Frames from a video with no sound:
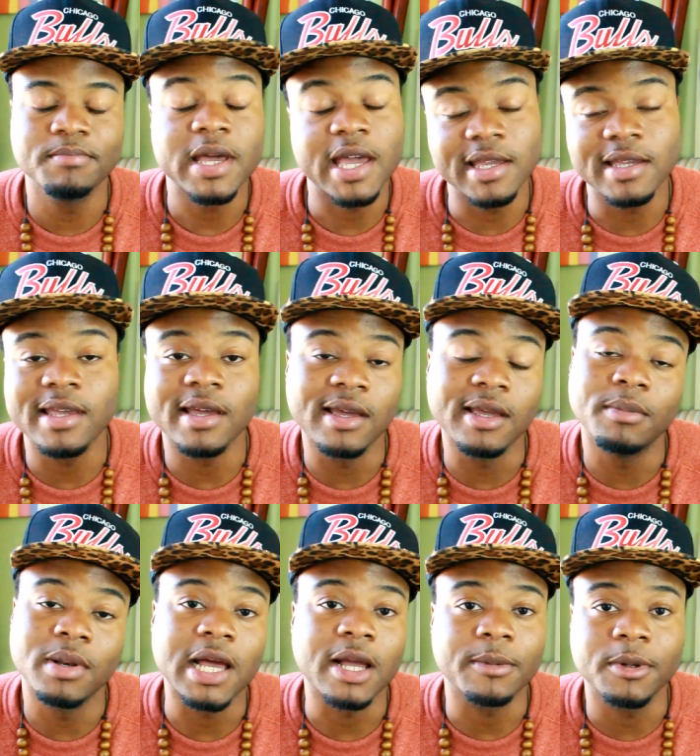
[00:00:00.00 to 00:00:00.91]
aka
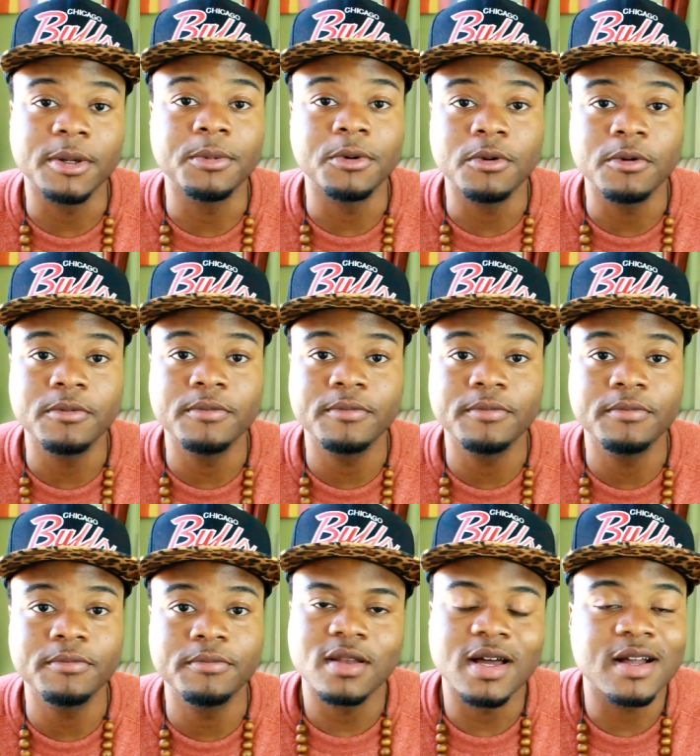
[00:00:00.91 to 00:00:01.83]
black people.
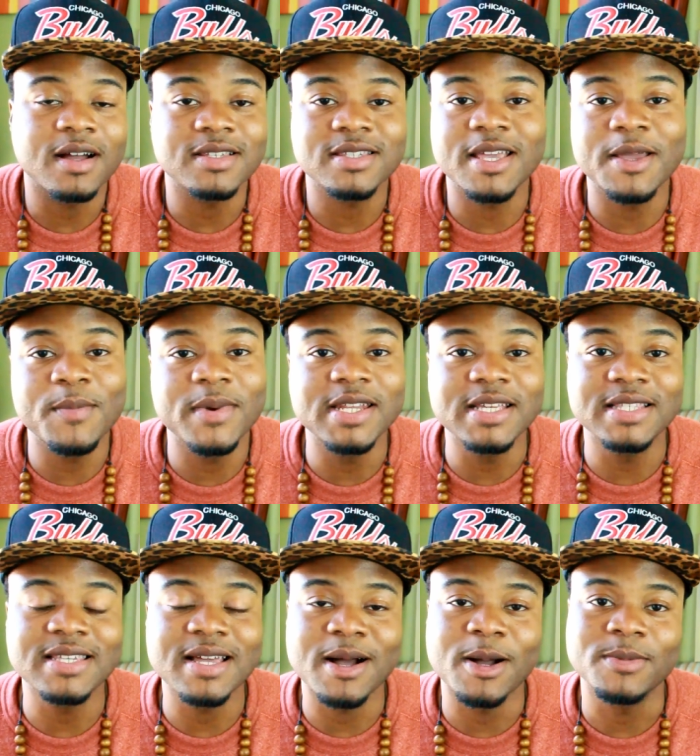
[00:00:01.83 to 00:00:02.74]
Like I say many
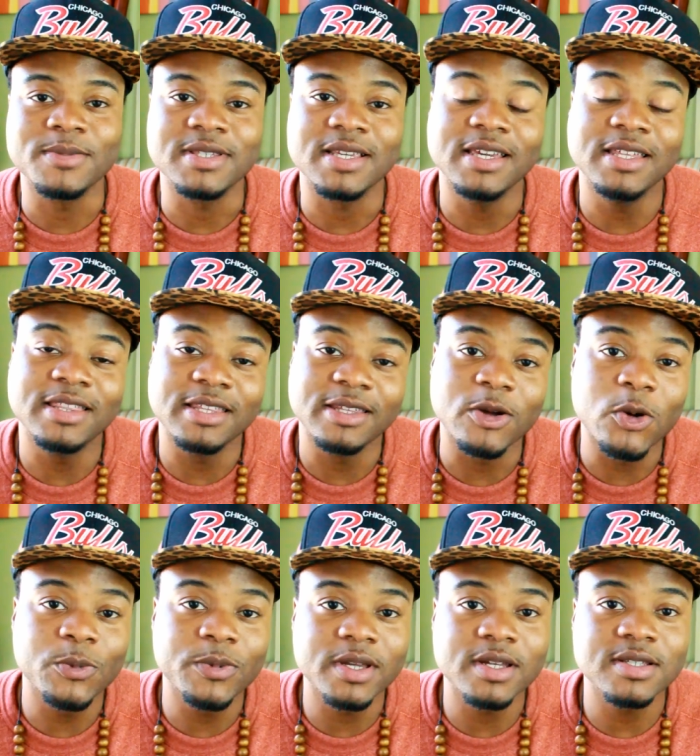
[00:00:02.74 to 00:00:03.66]
times,
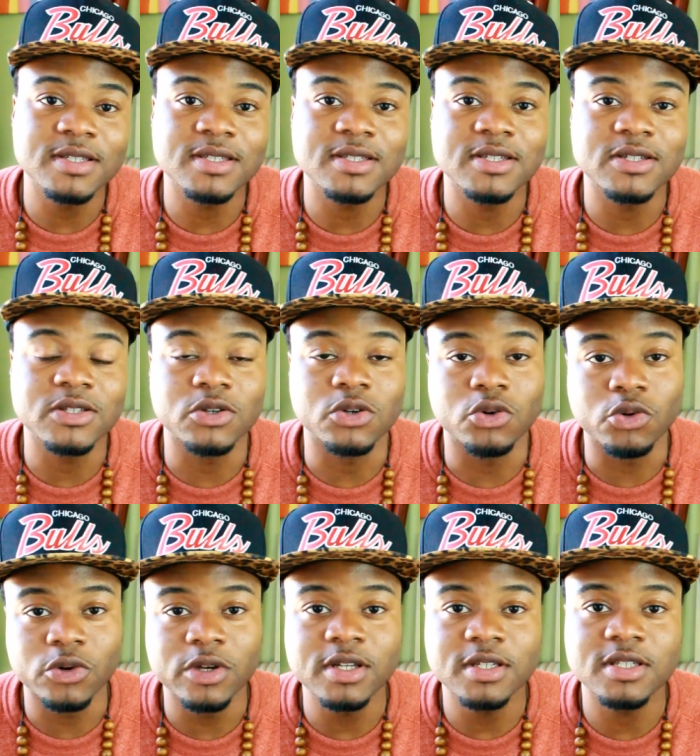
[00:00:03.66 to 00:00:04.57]
Ethiopians to the
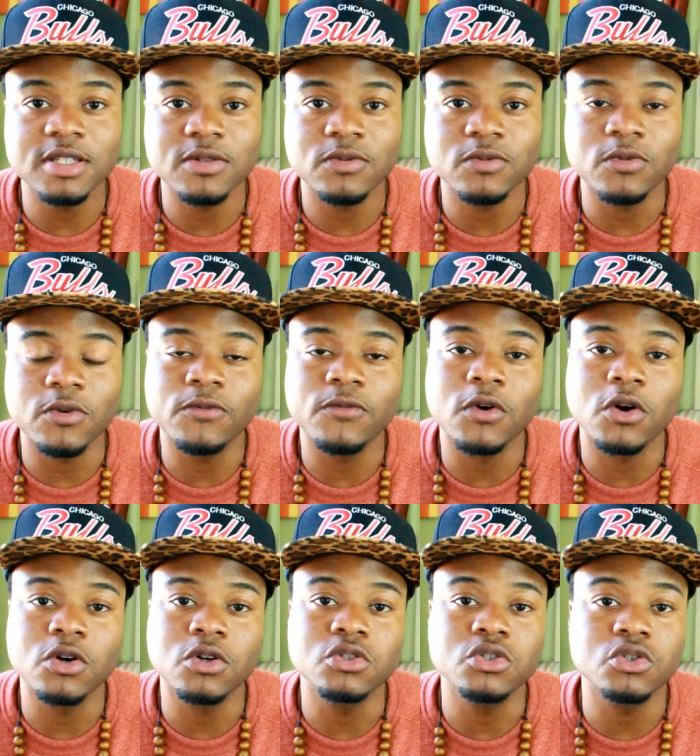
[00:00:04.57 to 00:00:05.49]
Greeks
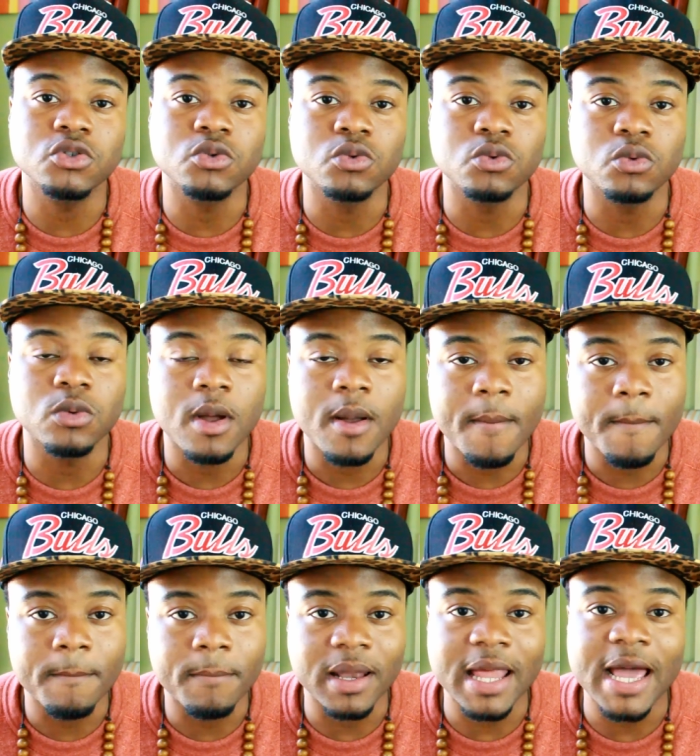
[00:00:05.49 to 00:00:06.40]
referred to
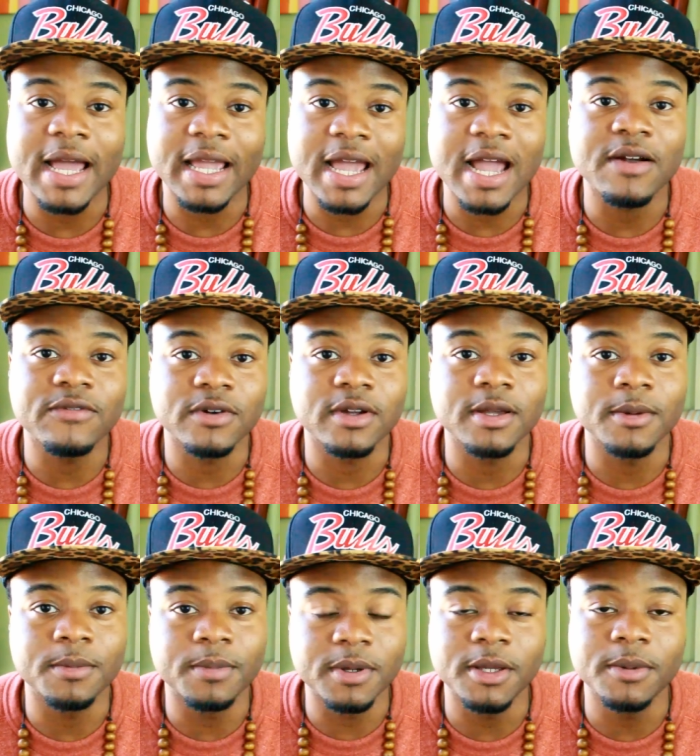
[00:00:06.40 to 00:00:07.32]
black
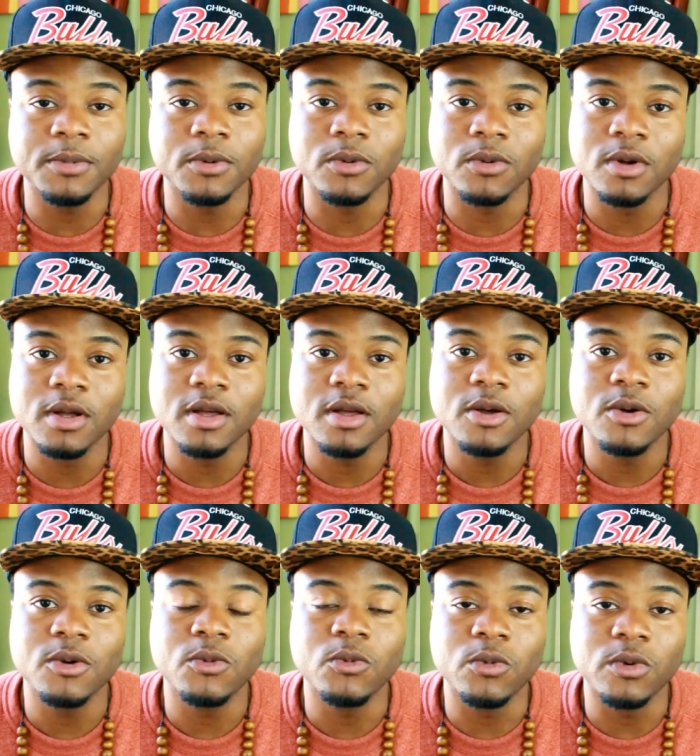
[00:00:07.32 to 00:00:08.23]
African people
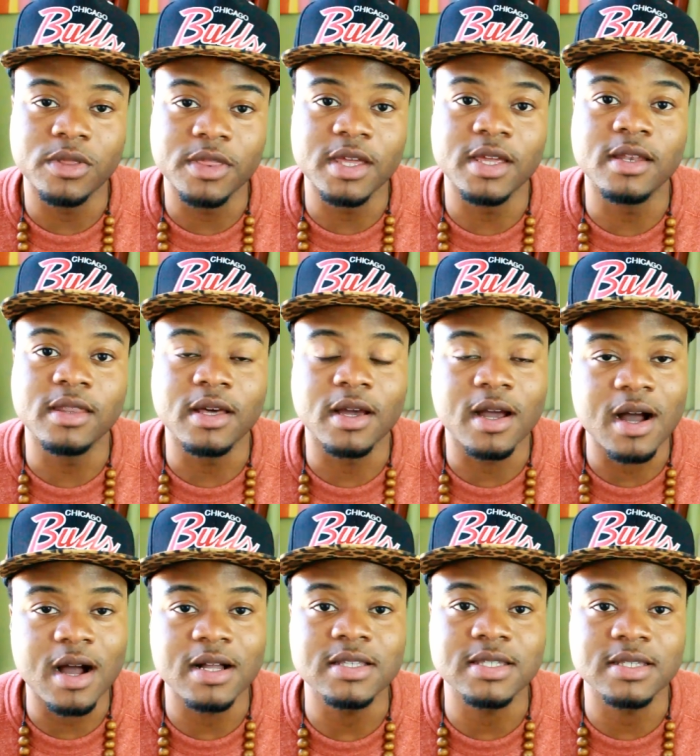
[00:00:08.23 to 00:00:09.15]
within the
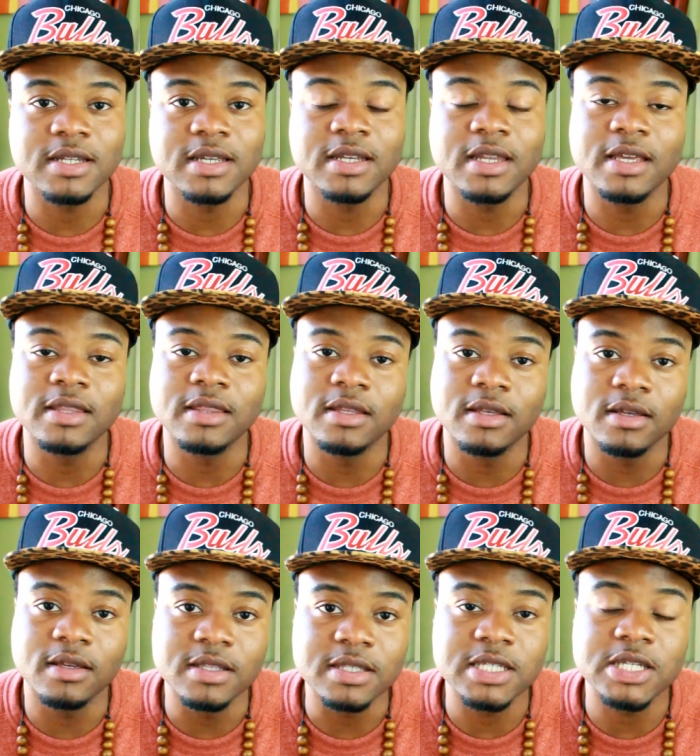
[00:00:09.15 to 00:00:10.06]
continent in
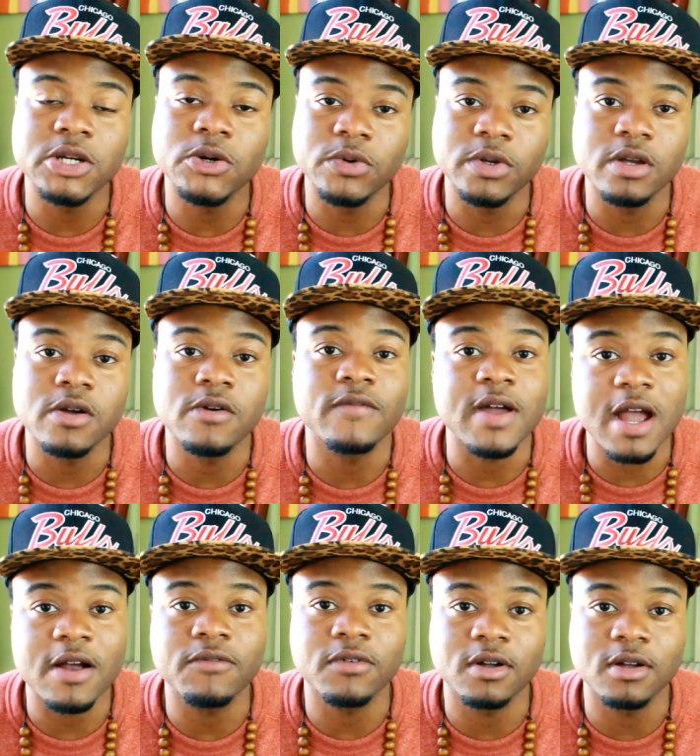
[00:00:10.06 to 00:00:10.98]
the interior of
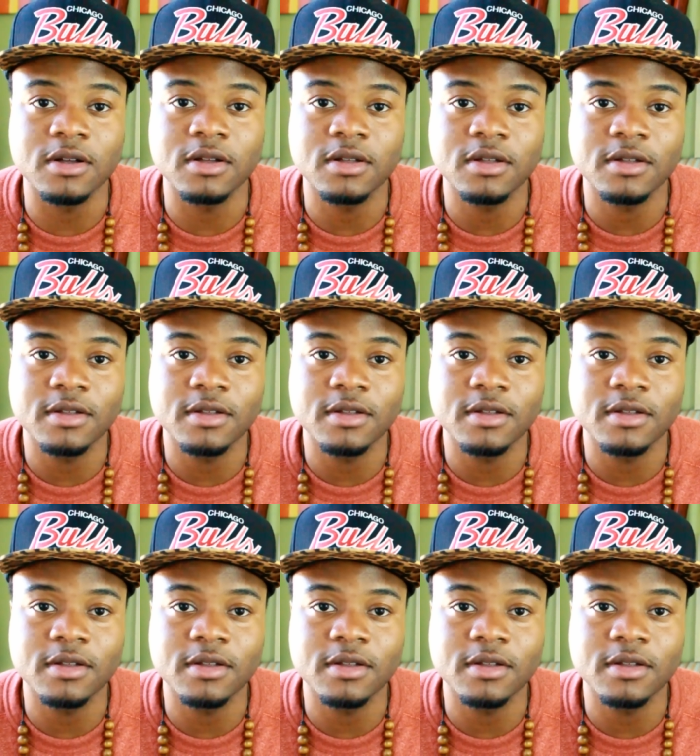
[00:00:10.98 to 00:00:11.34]
Africa,